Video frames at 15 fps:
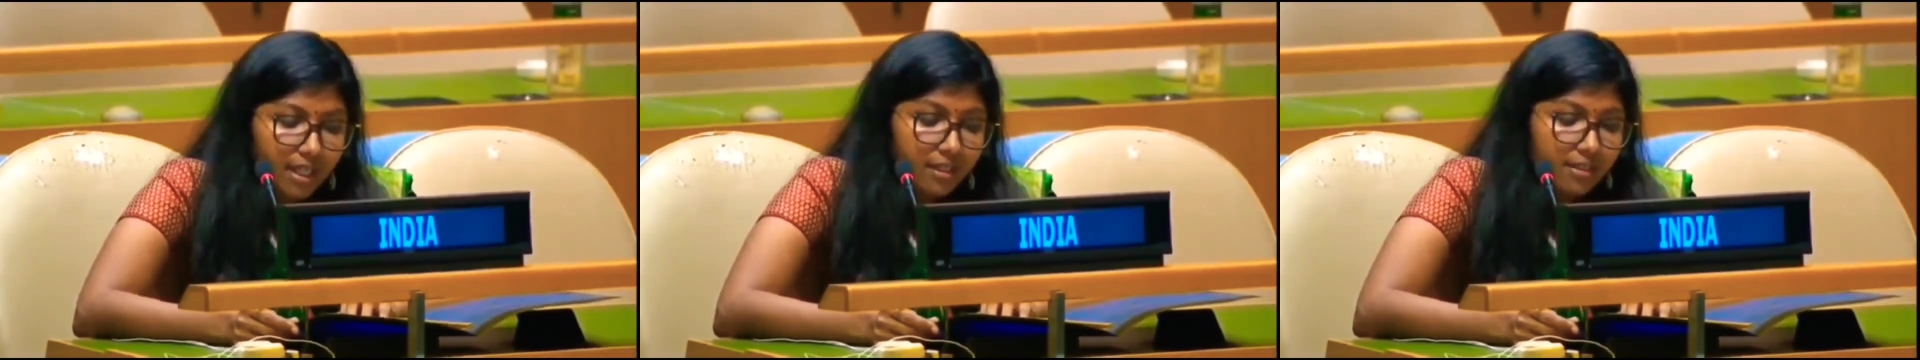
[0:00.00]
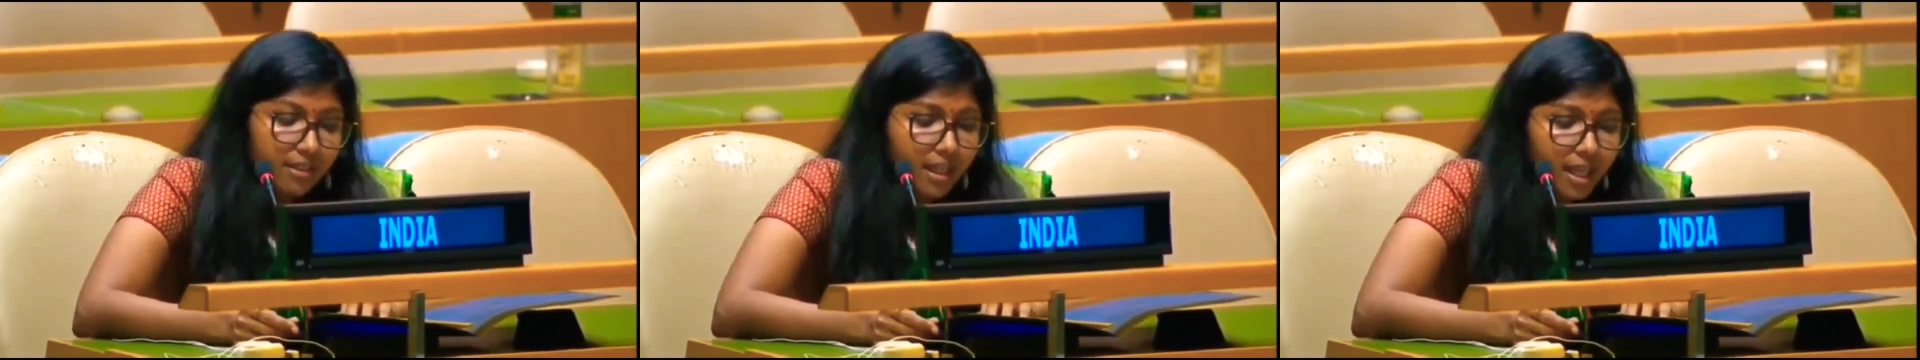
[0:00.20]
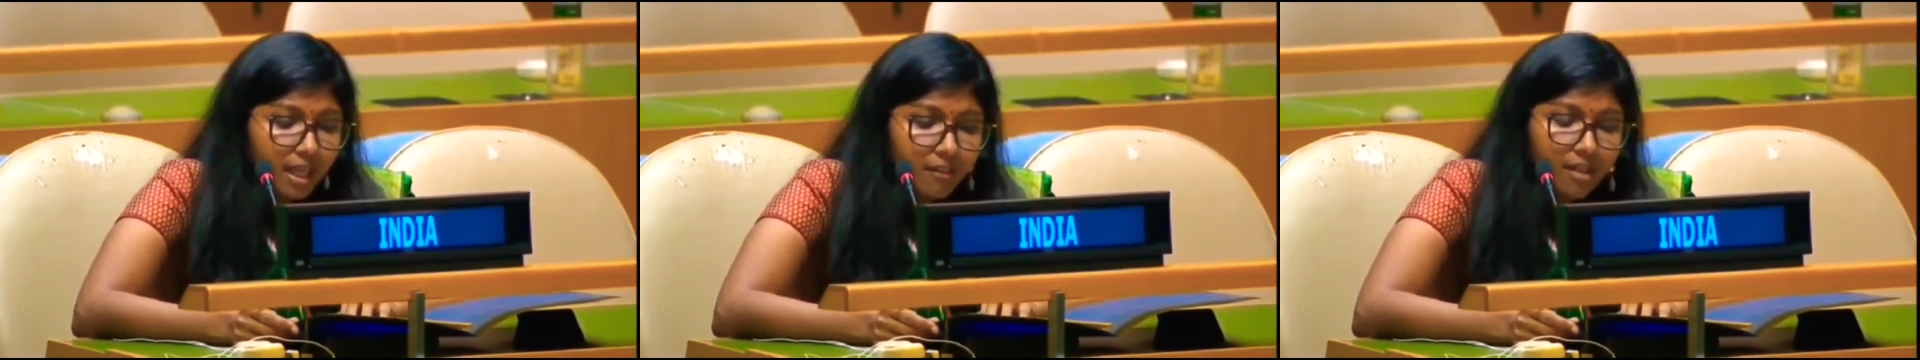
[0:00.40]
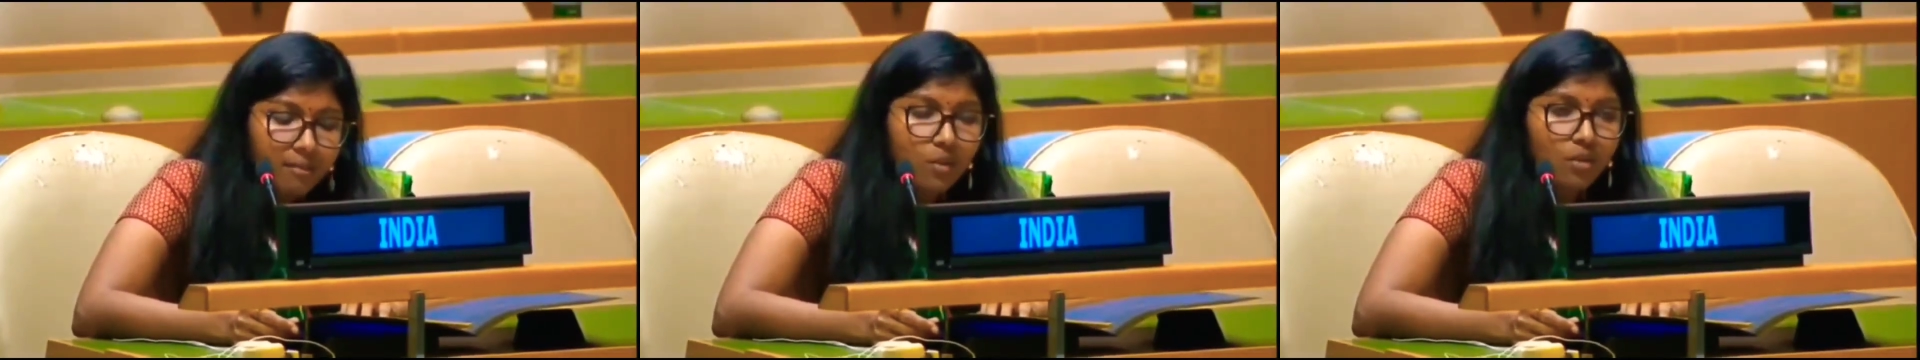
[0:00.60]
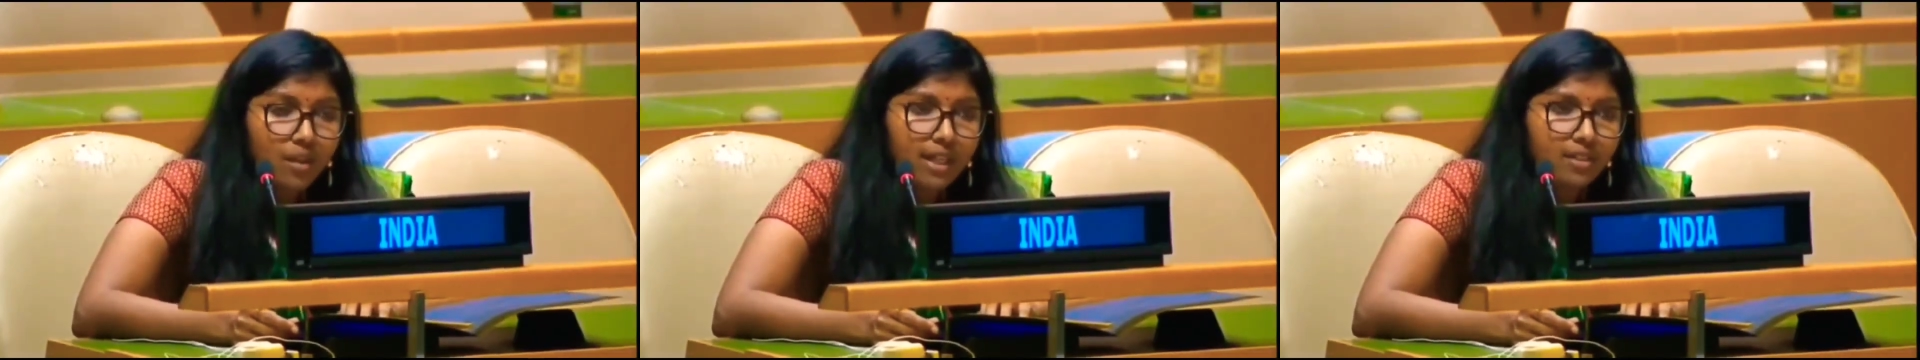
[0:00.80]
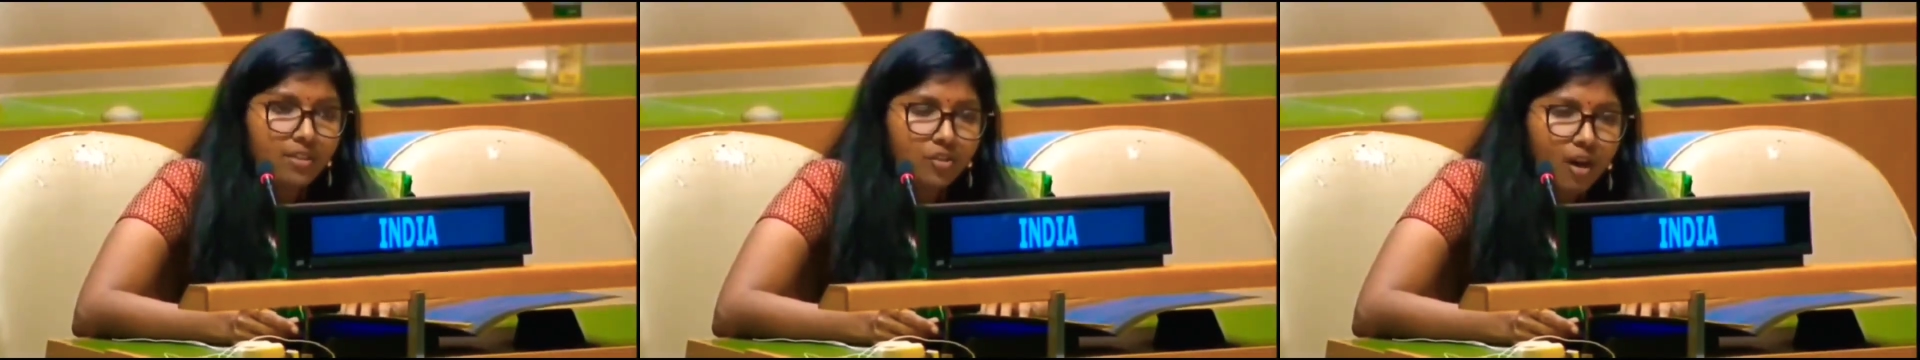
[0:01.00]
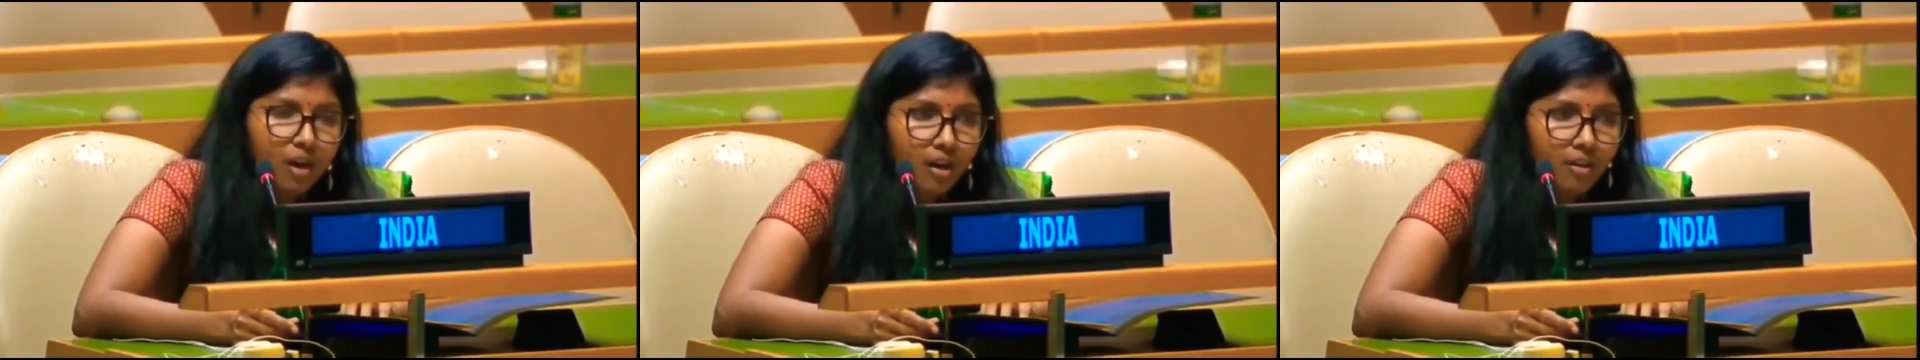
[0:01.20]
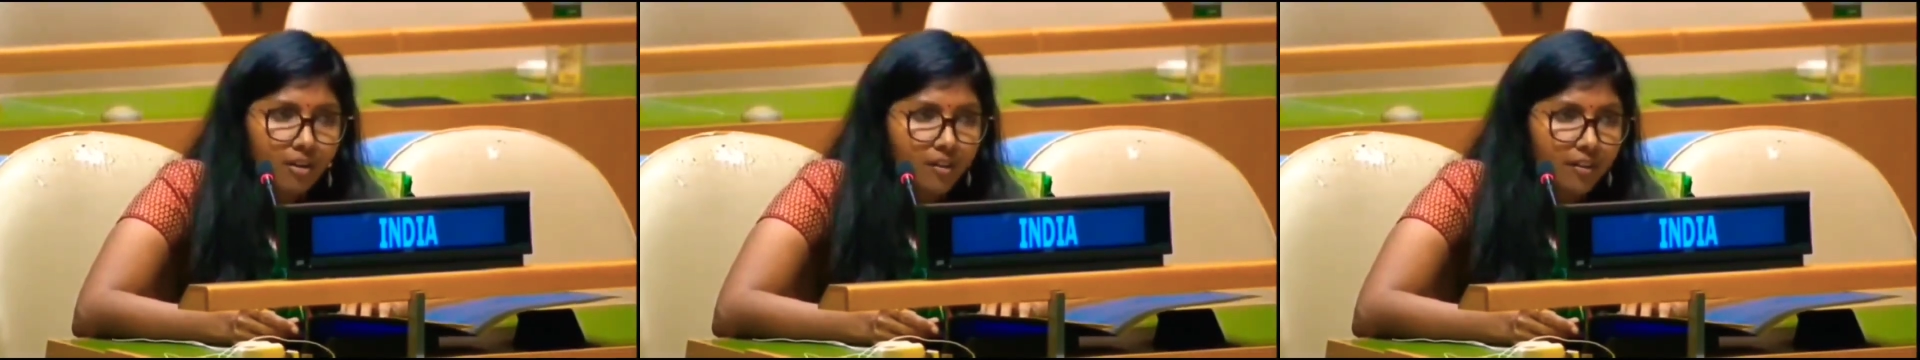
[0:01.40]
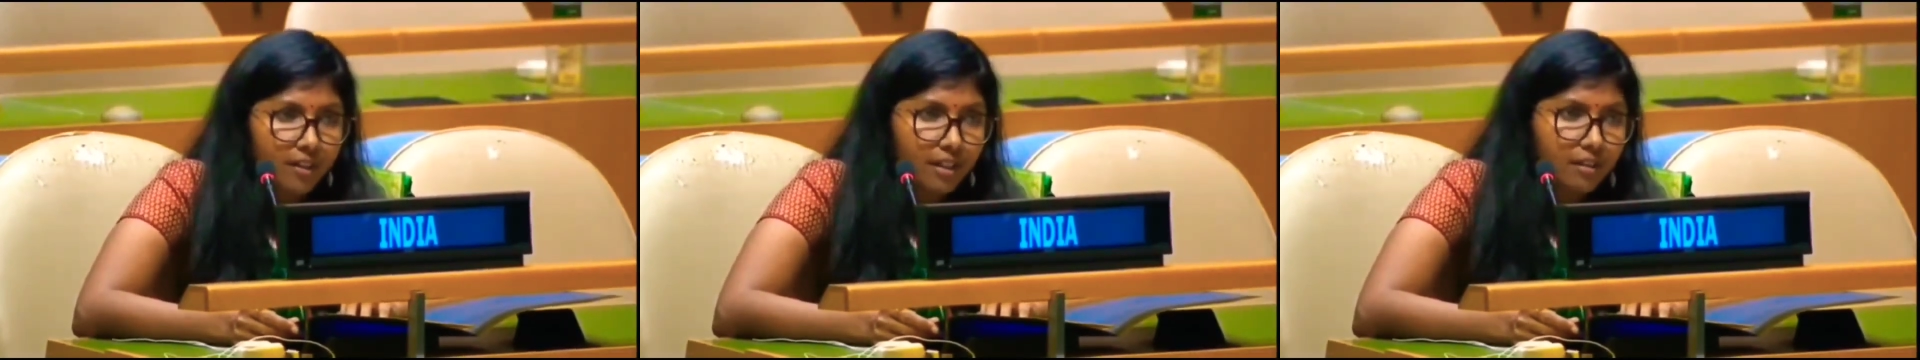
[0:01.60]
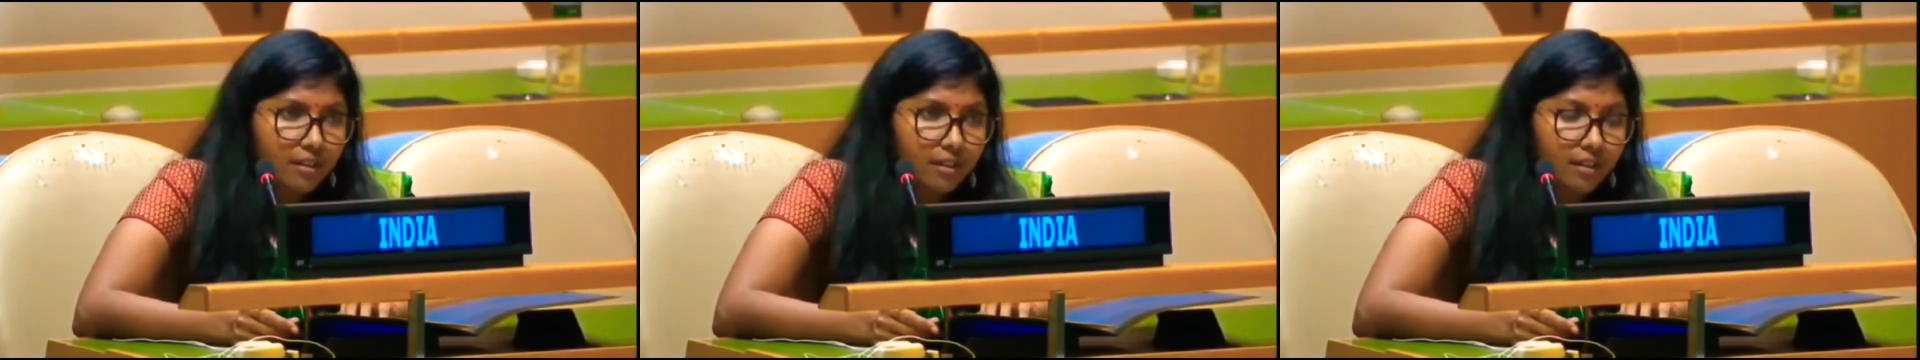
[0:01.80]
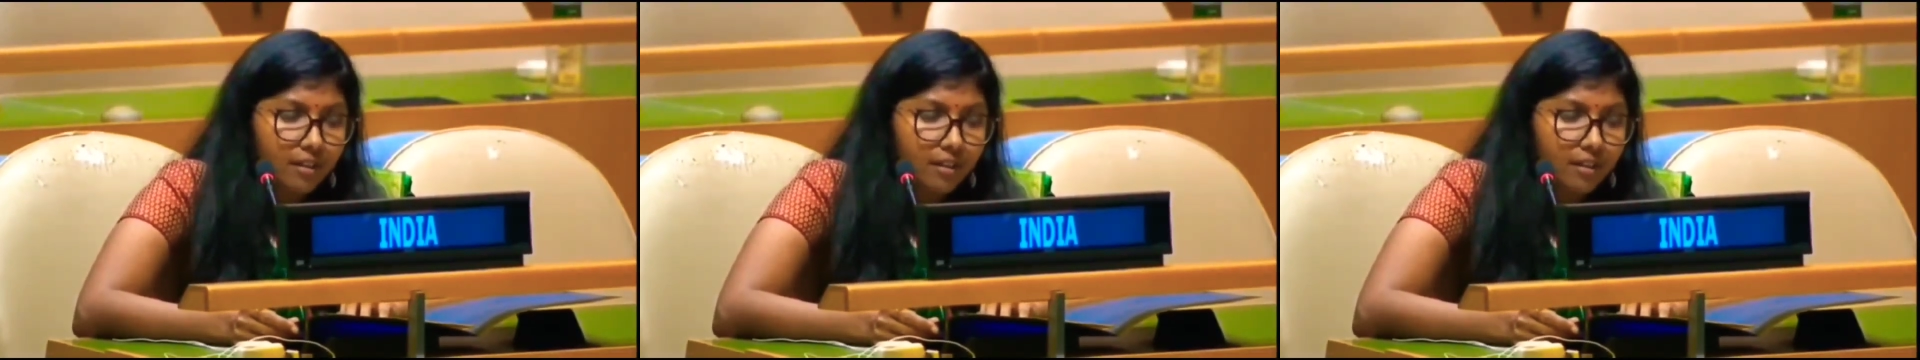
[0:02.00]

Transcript: It is even more extraordinary